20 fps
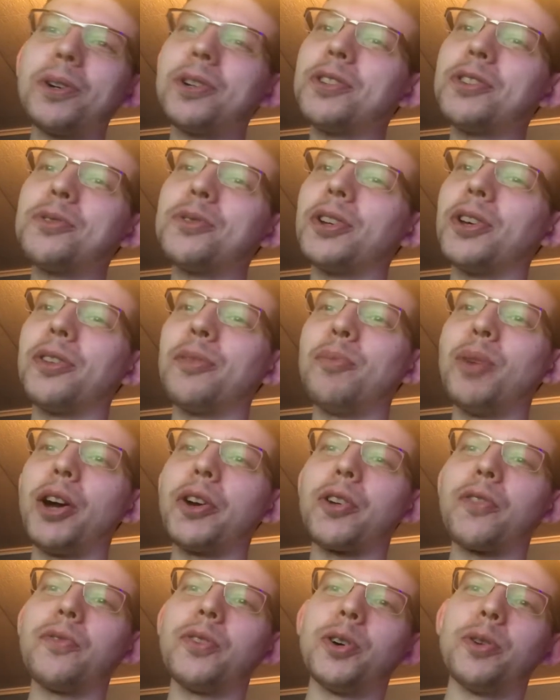wouldn't do it on the
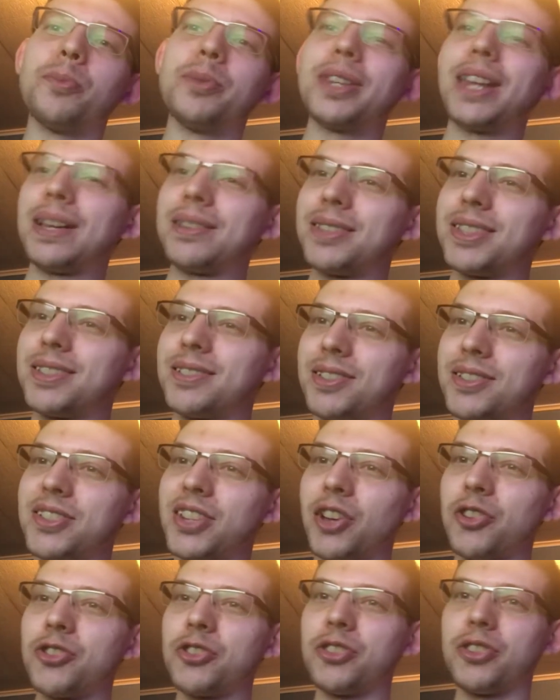microphone. But that's
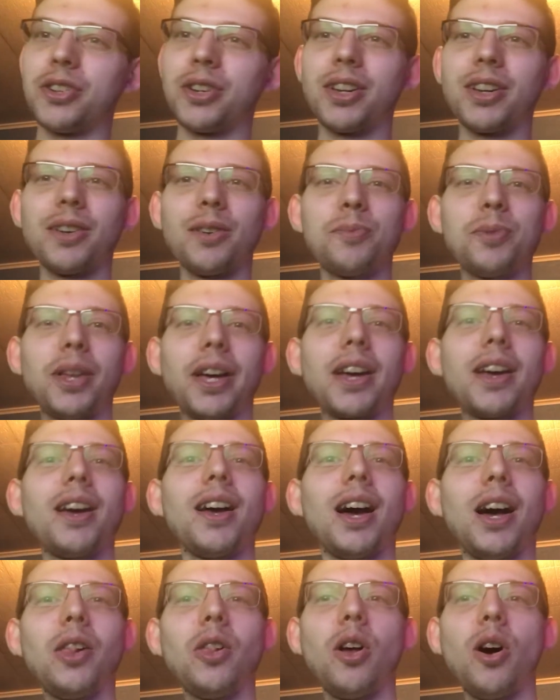essentially, it'd be like,
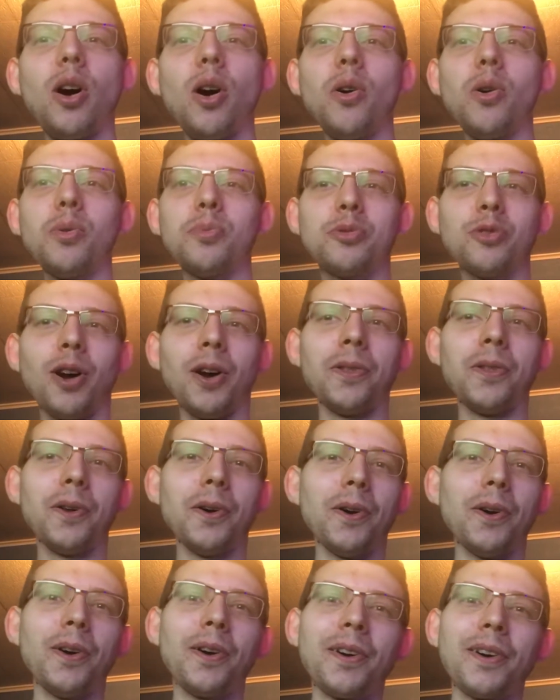"Hello,
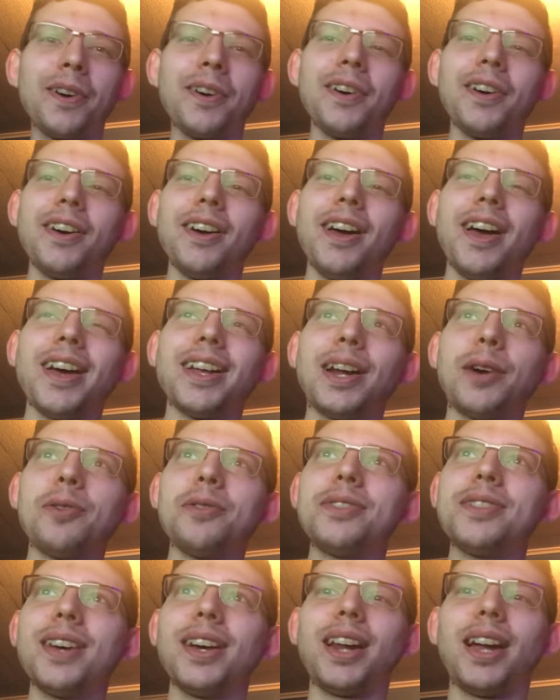brother," and I
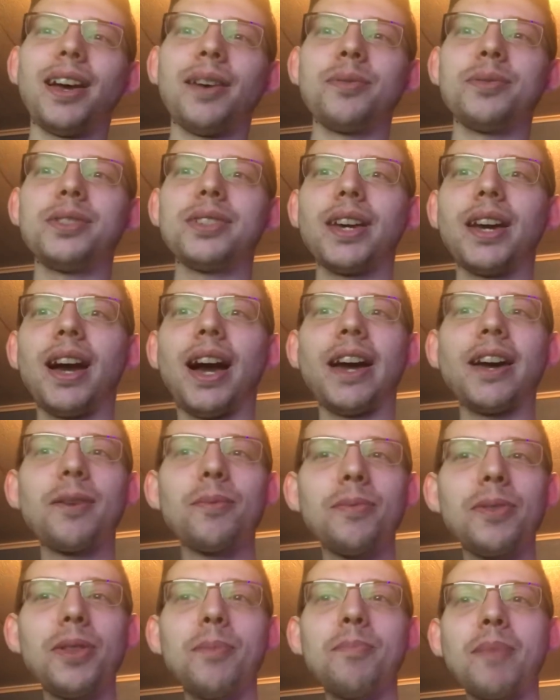would say, "I
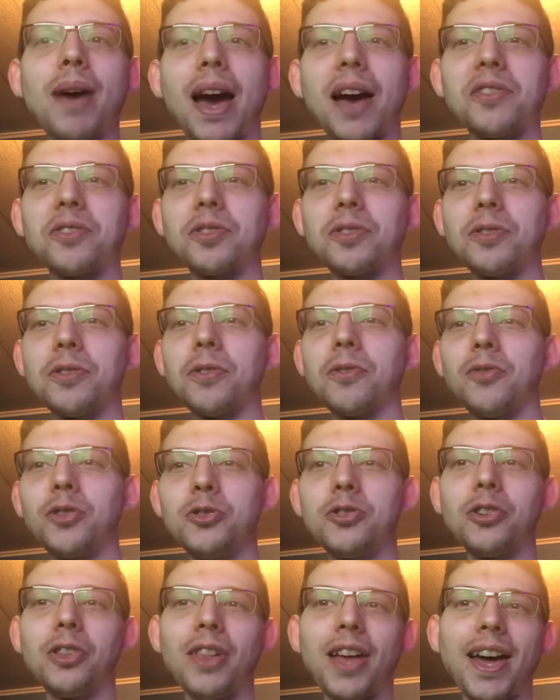am the master
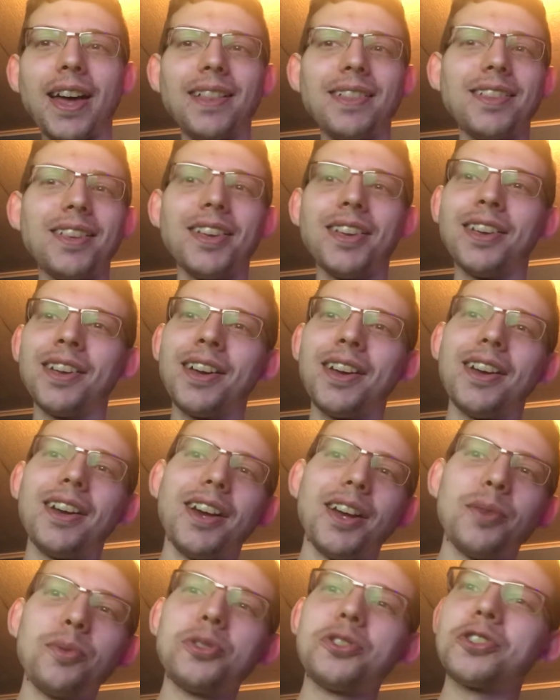vigilante,"
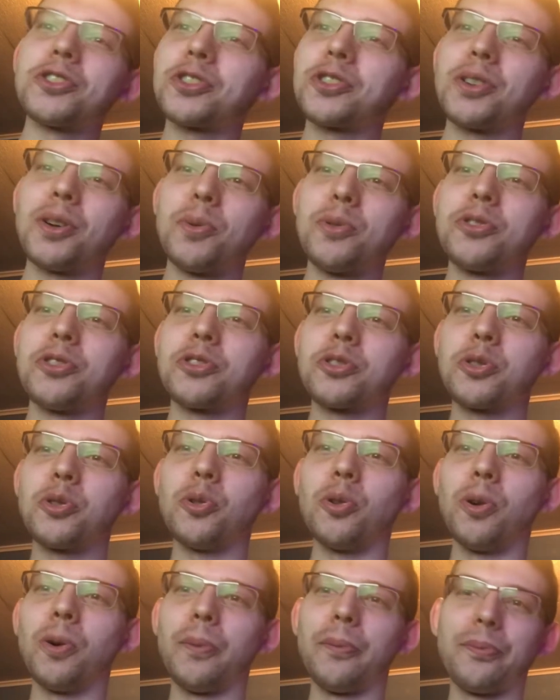and it was just
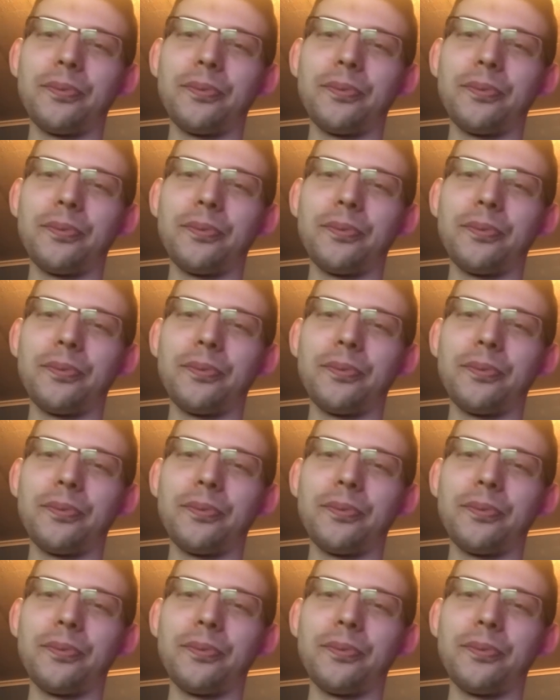cool.